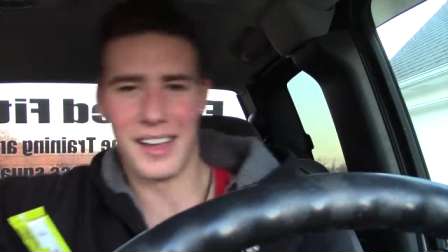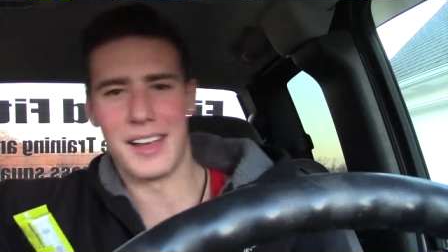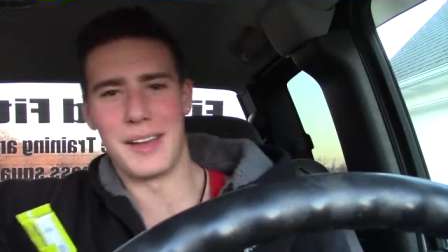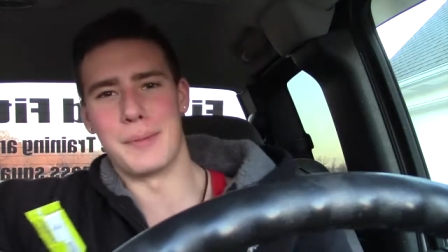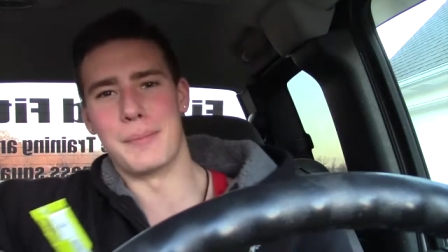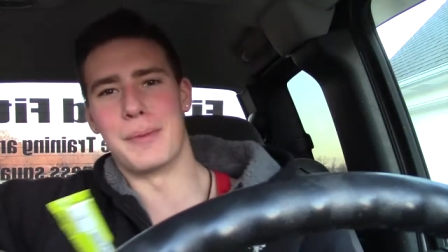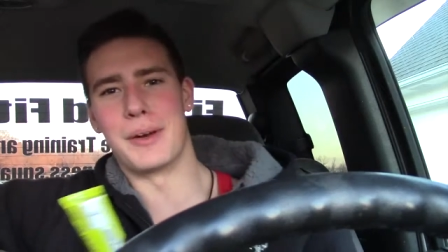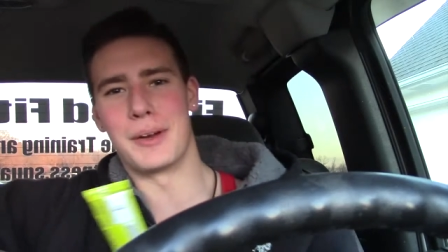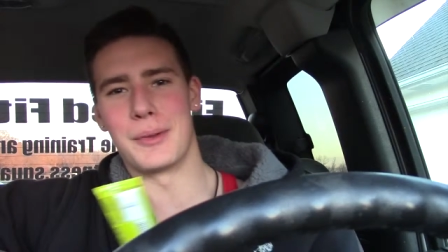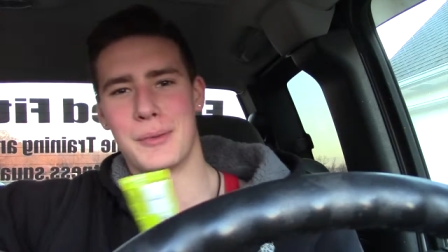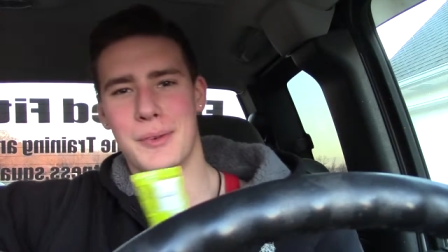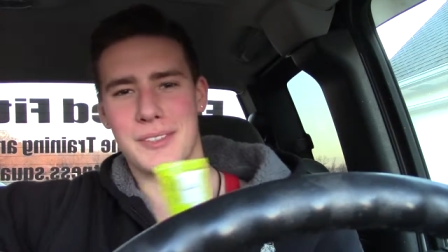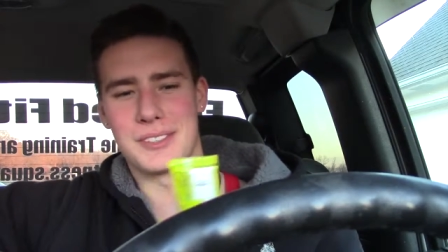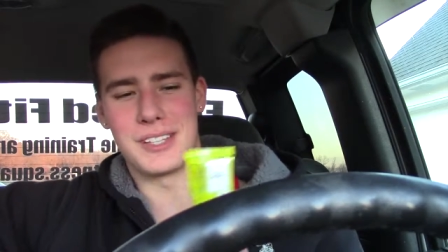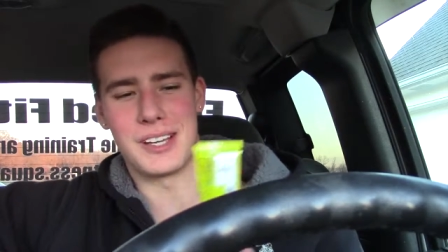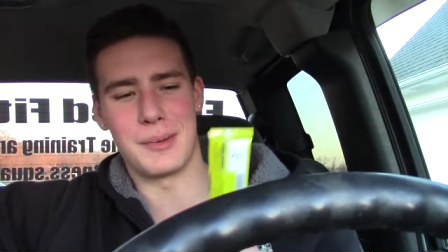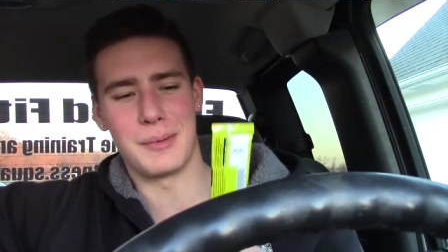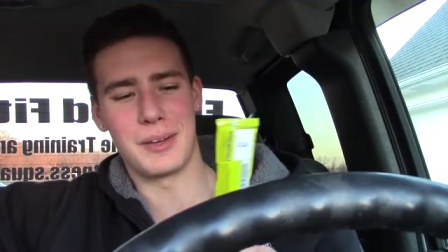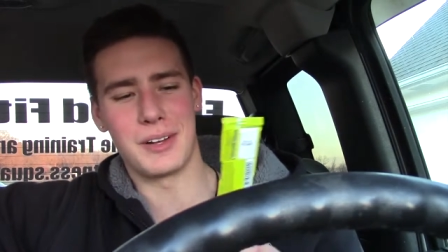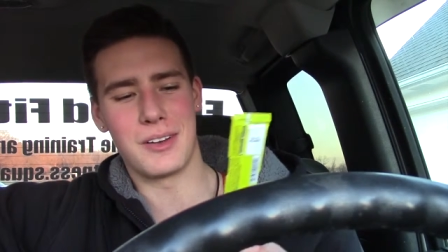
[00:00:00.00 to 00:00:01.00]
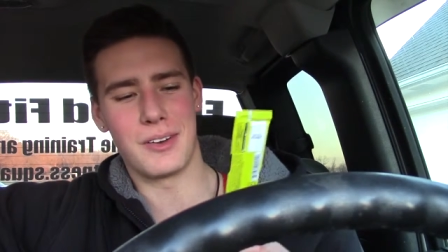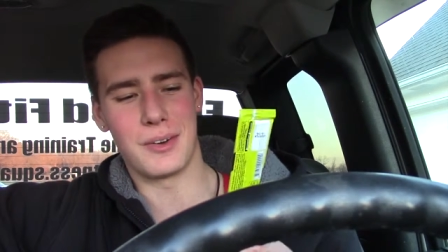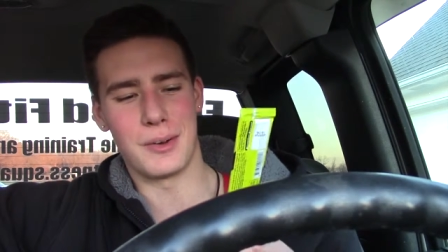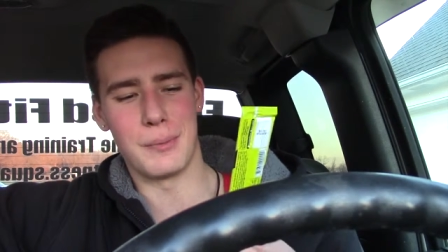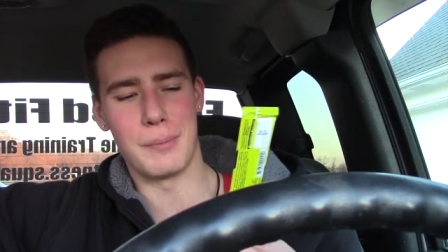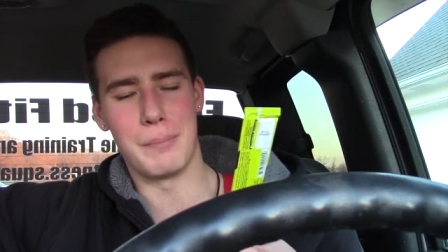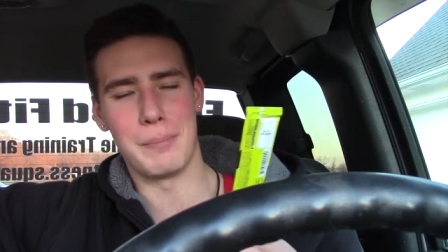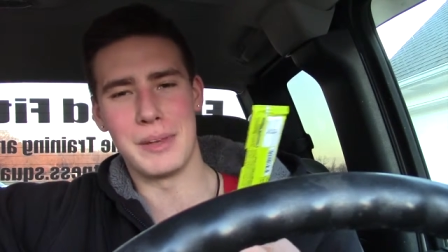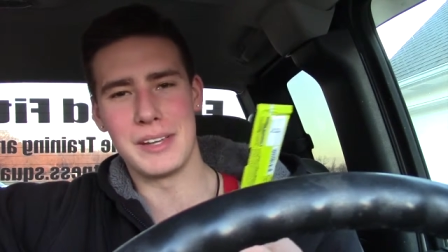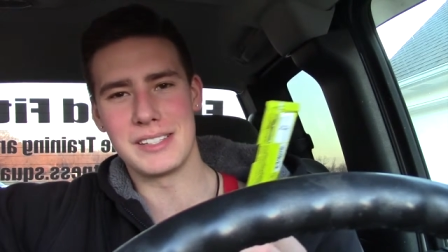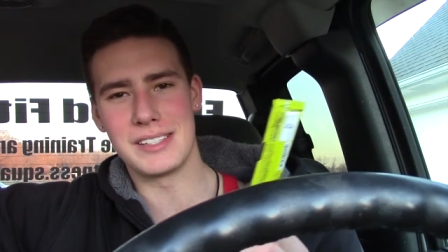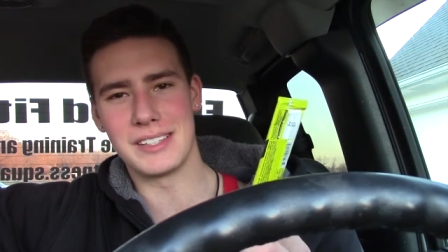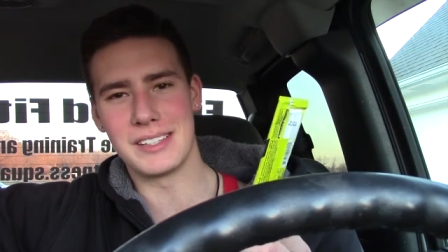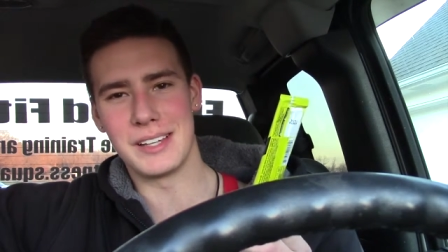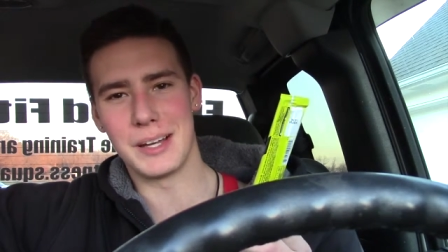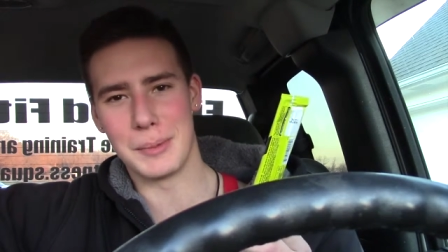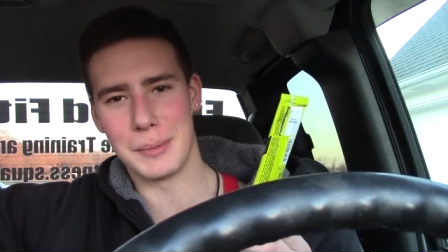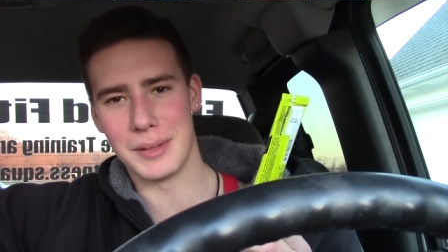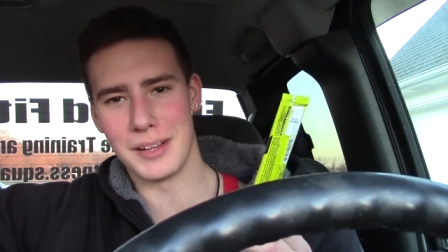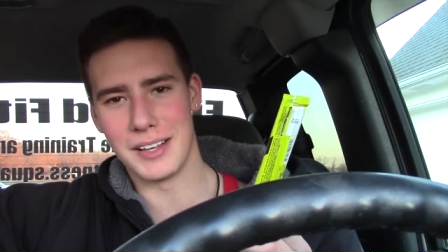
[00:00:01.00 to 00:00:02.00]
I had a buddy one time, he called them
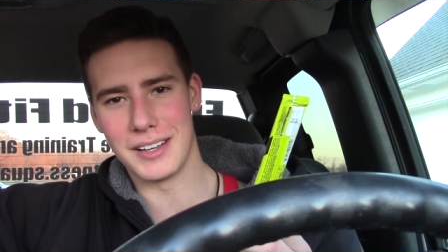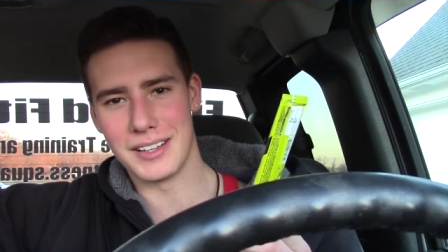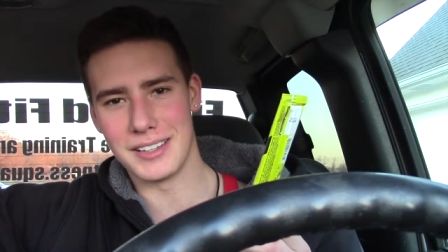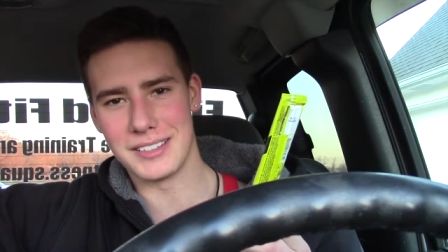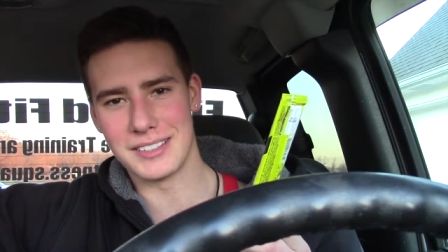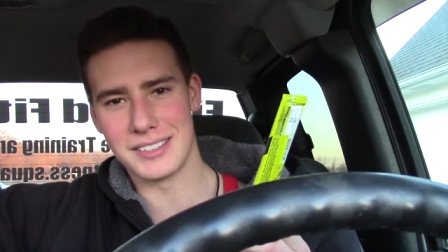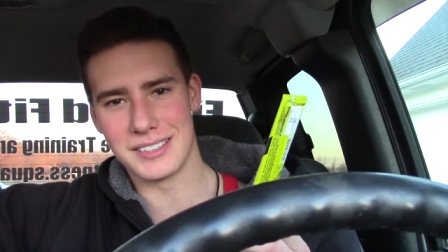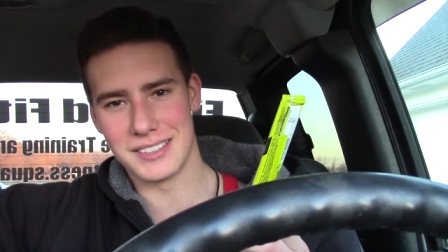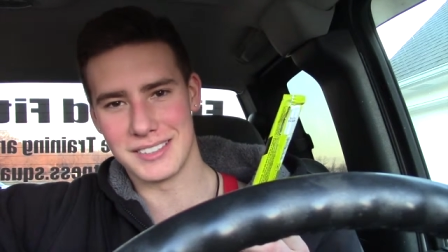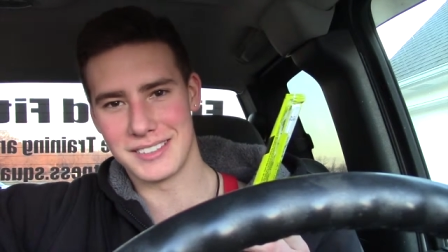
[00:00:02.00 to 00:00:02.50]
BCAAs.